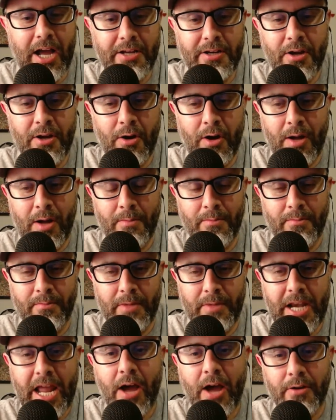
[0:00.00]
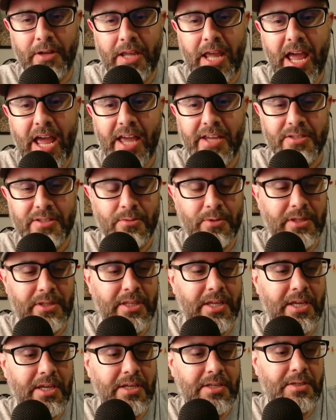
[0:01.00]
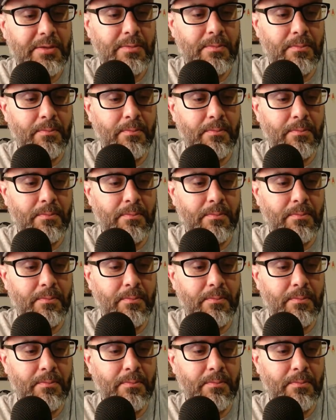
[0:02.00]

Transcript: know I'm an outcast with this,